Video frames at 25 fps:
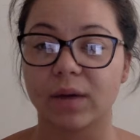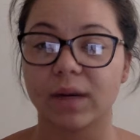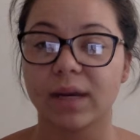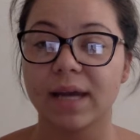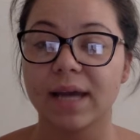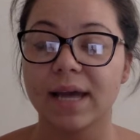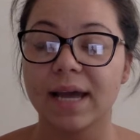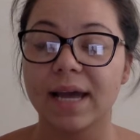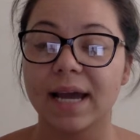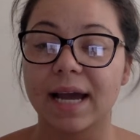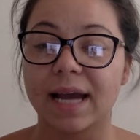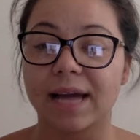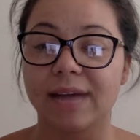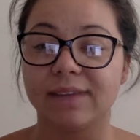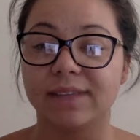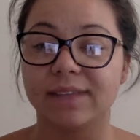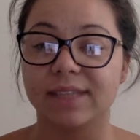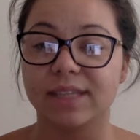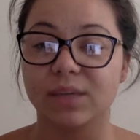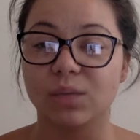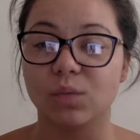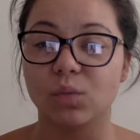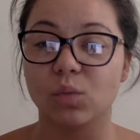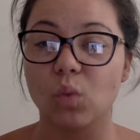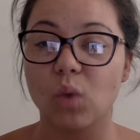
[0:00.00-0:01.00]
kind of see
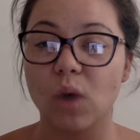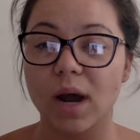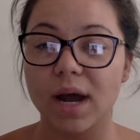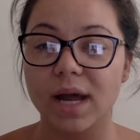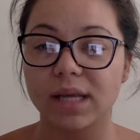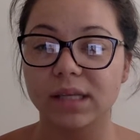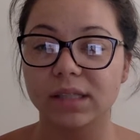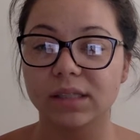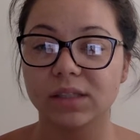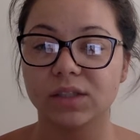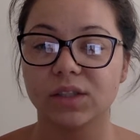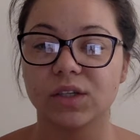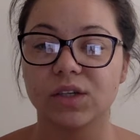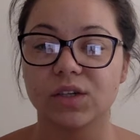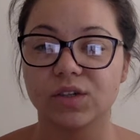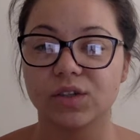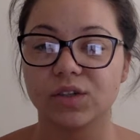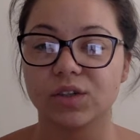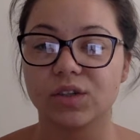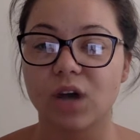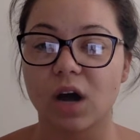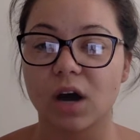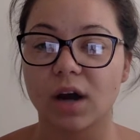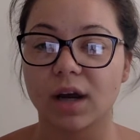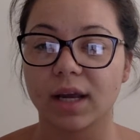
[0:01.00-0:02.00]
what students are
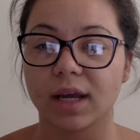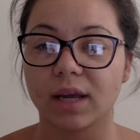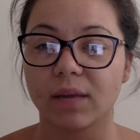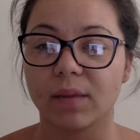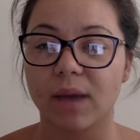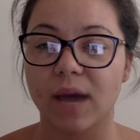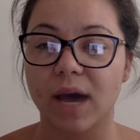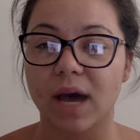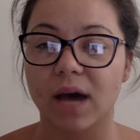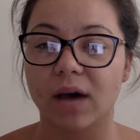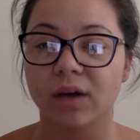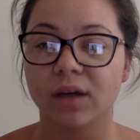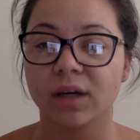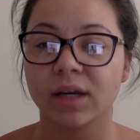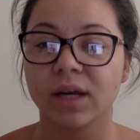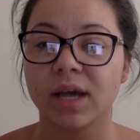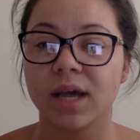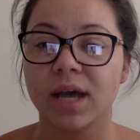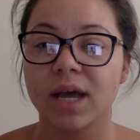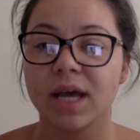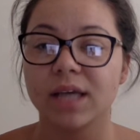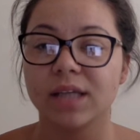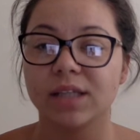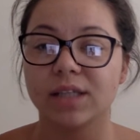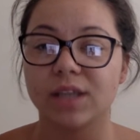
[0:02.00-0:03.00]
talking about
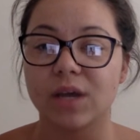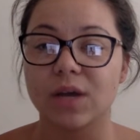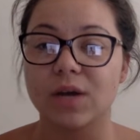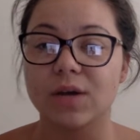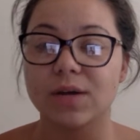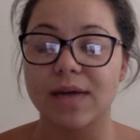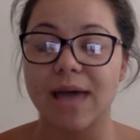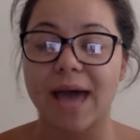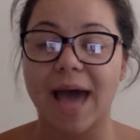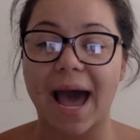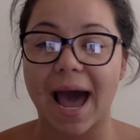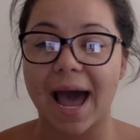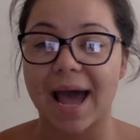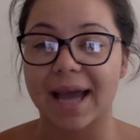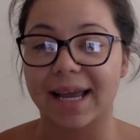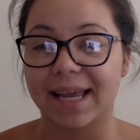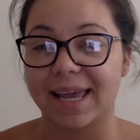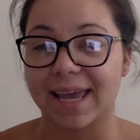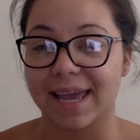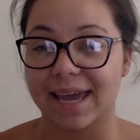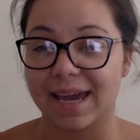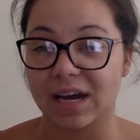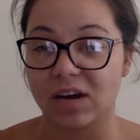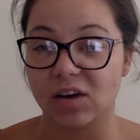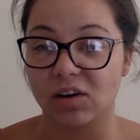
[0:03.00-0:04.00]
so that I
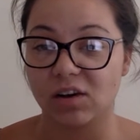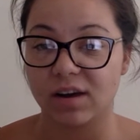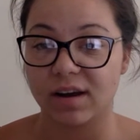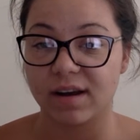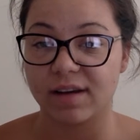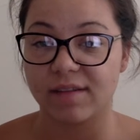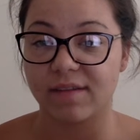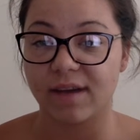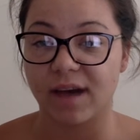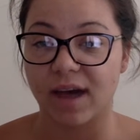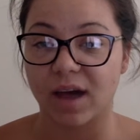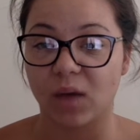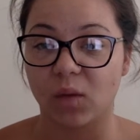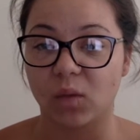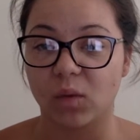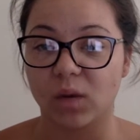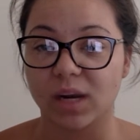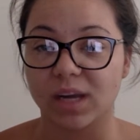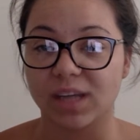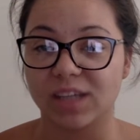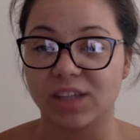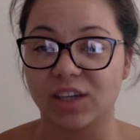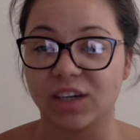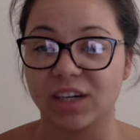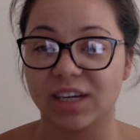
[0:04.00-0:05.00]
can clarify when I
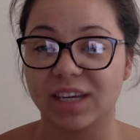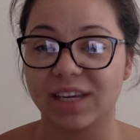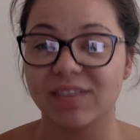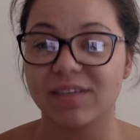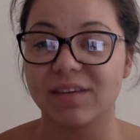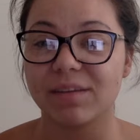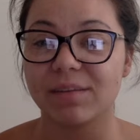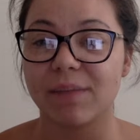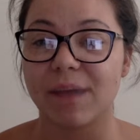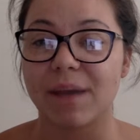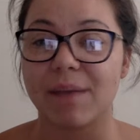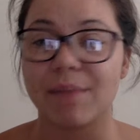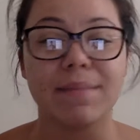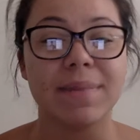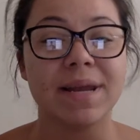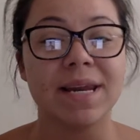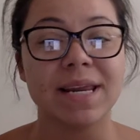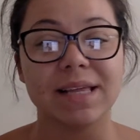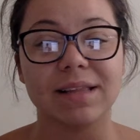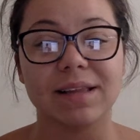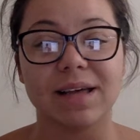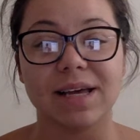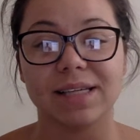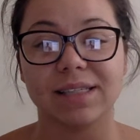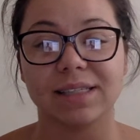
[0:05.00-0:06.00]
start giving my mini
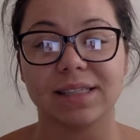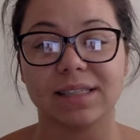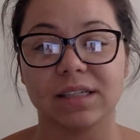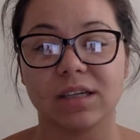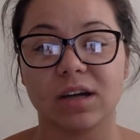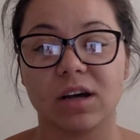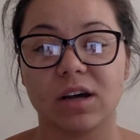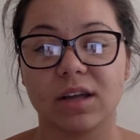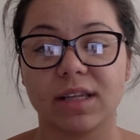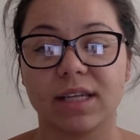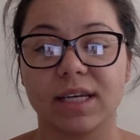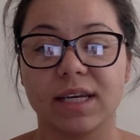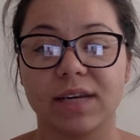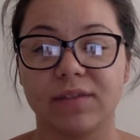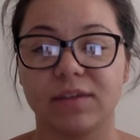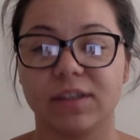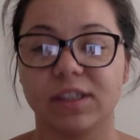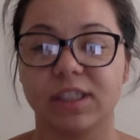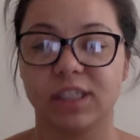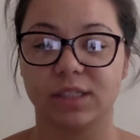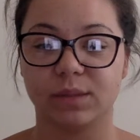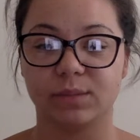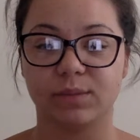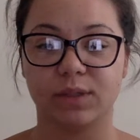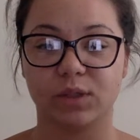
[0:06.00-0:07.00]
lesson on the
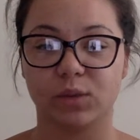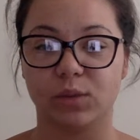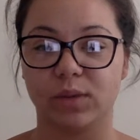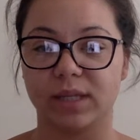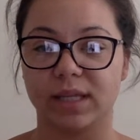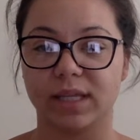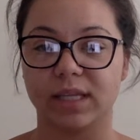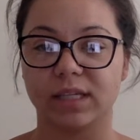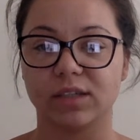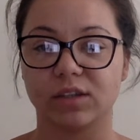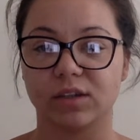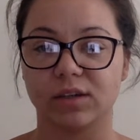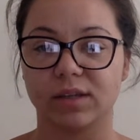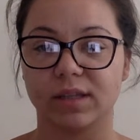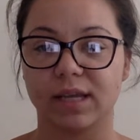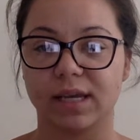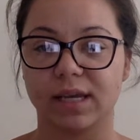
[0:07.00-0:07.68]
differences between these 2 things.